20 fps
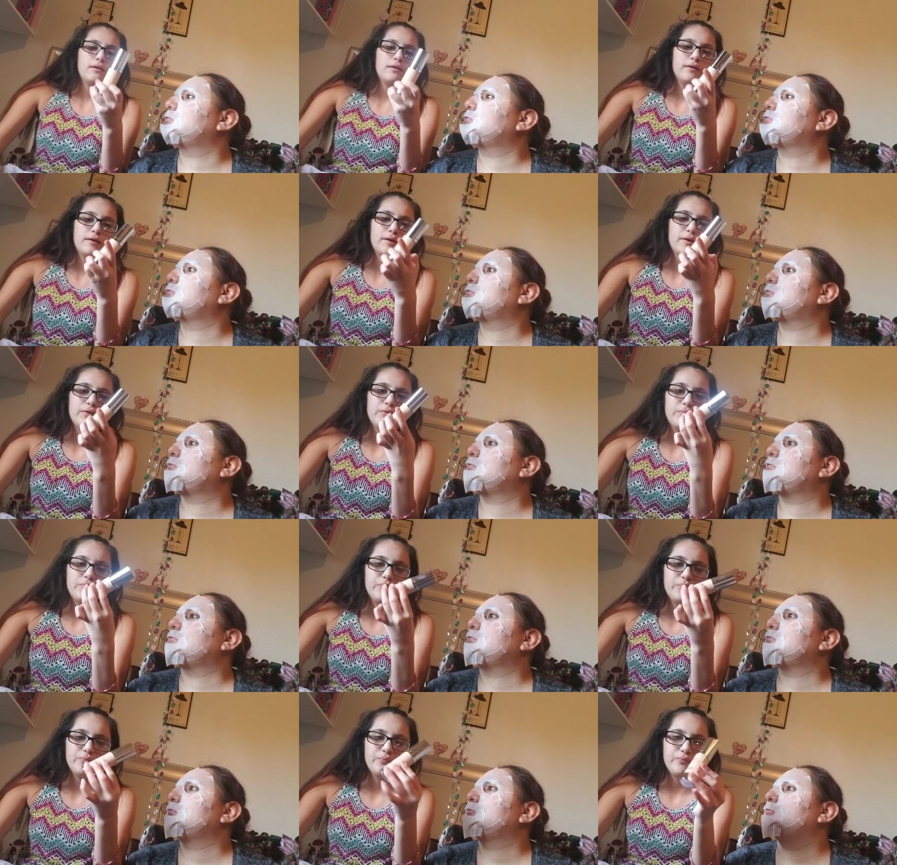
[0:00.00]

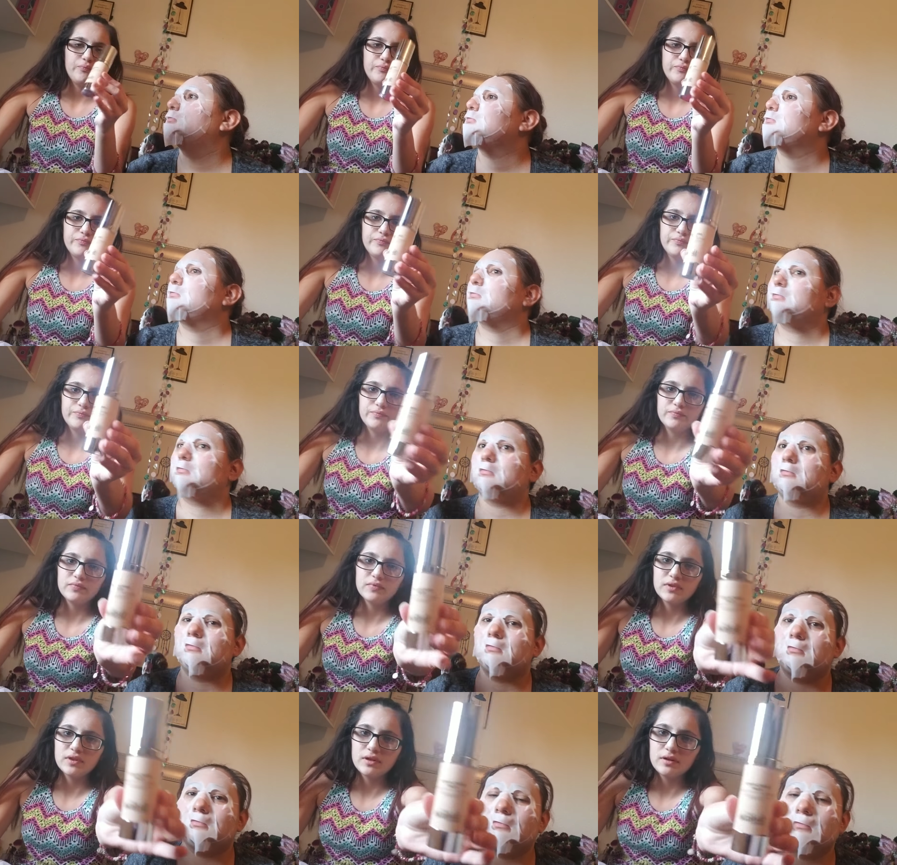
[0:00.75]

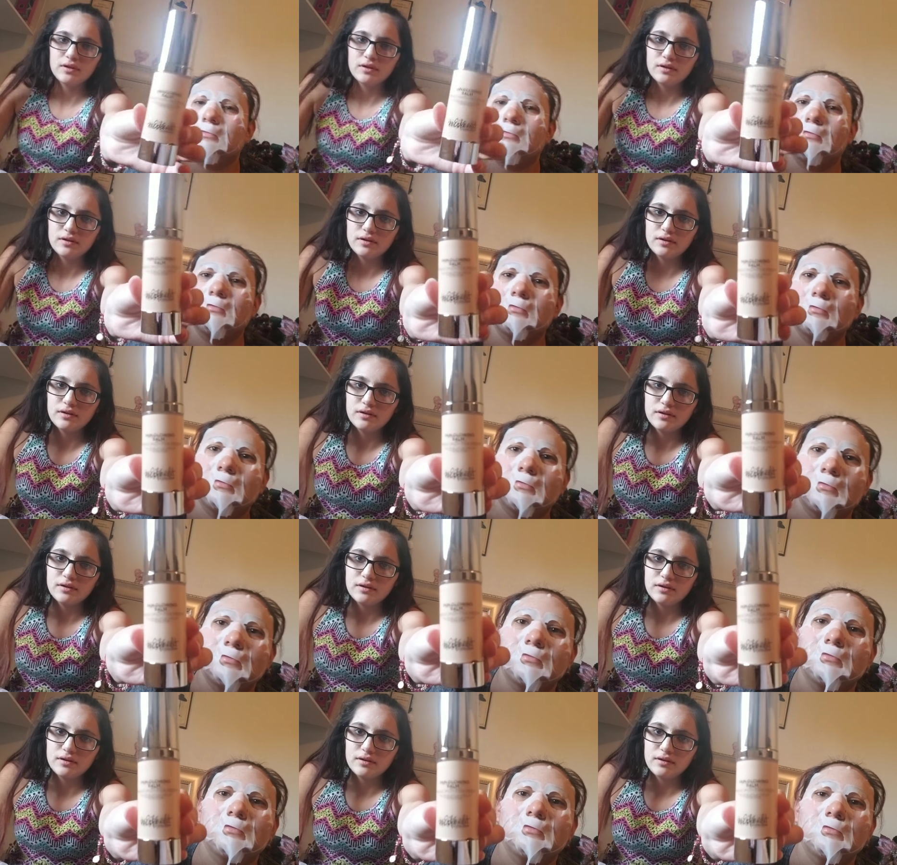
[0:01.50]

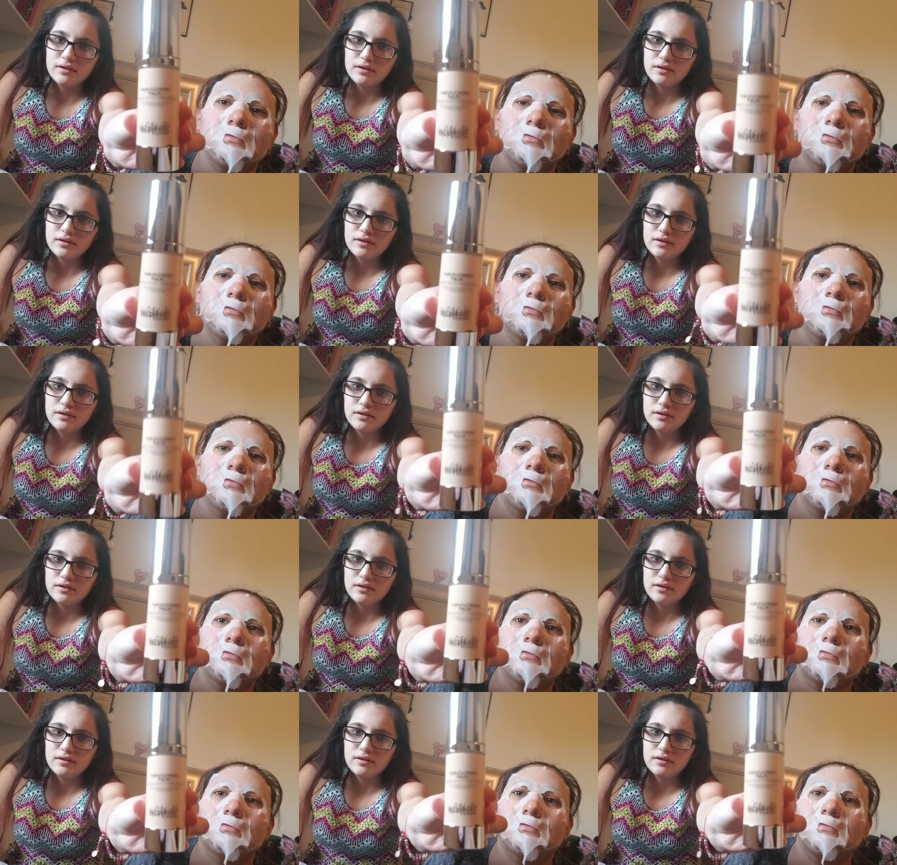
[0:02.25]

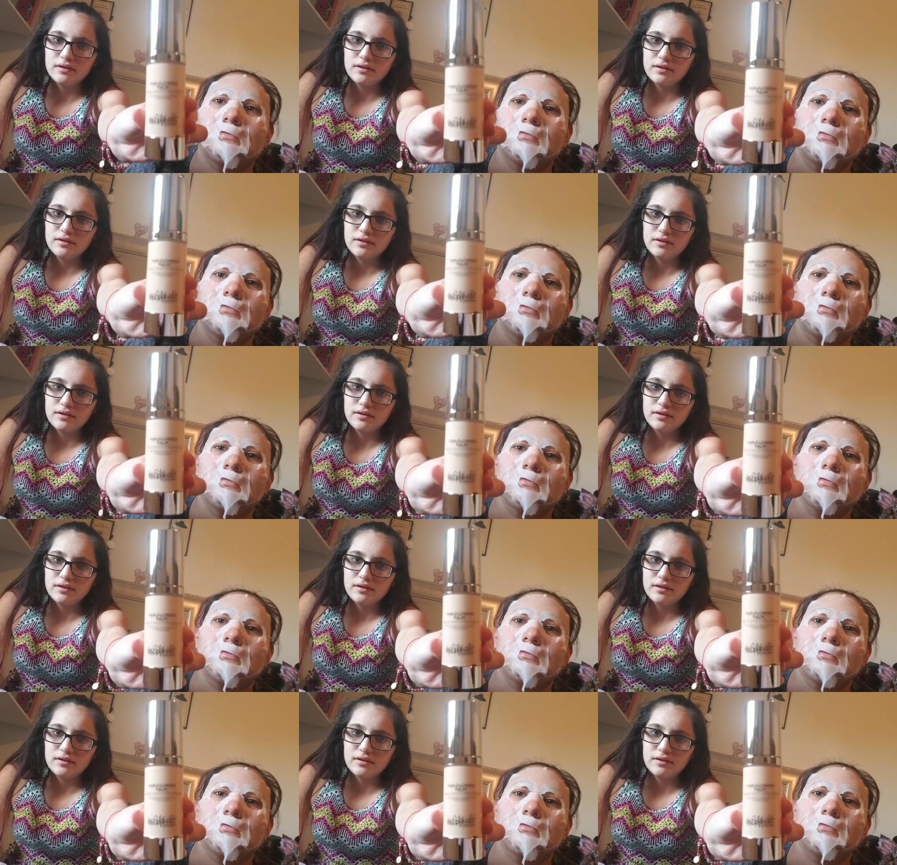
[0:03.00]

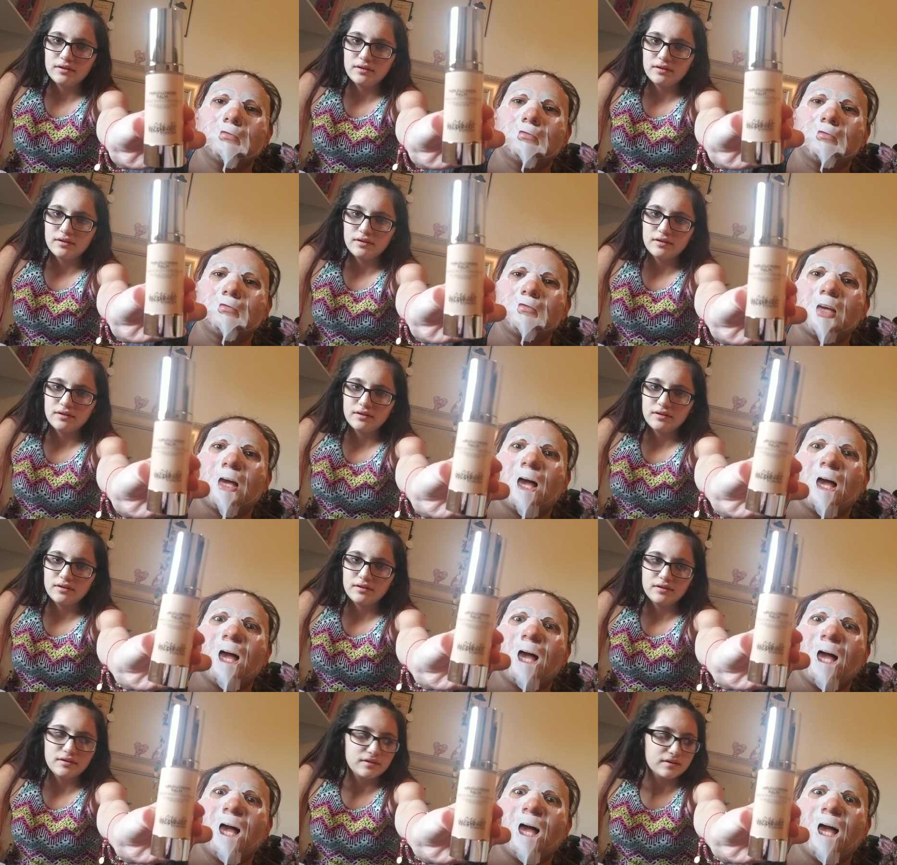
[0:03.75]

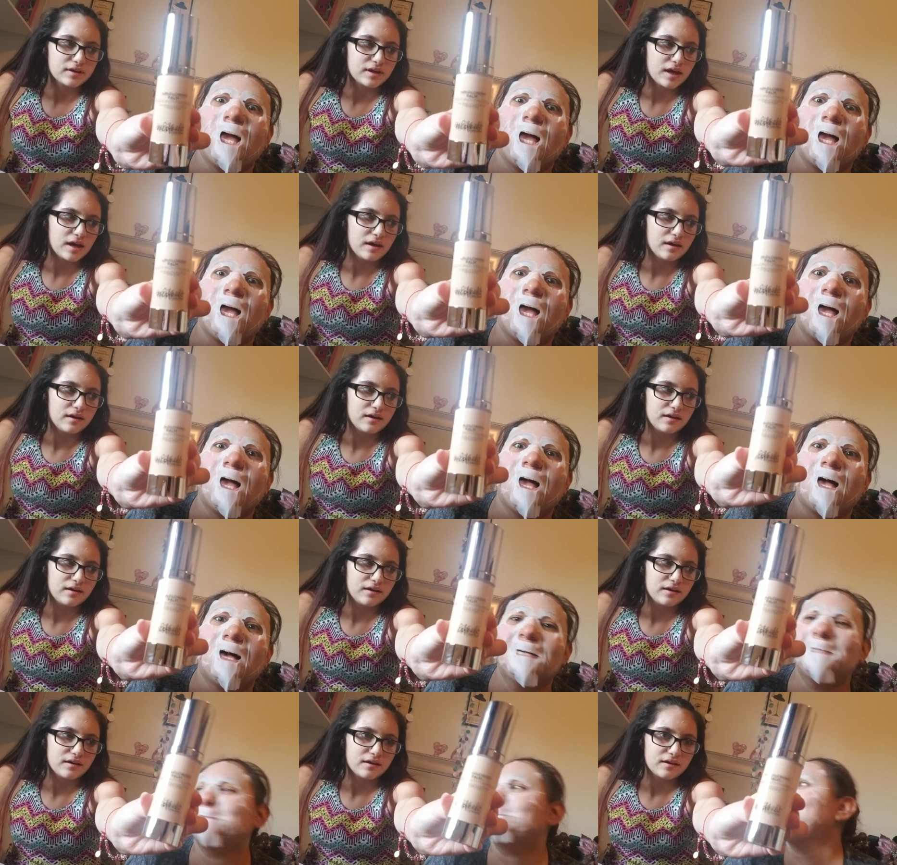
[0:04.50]
No one is speaking in this clip.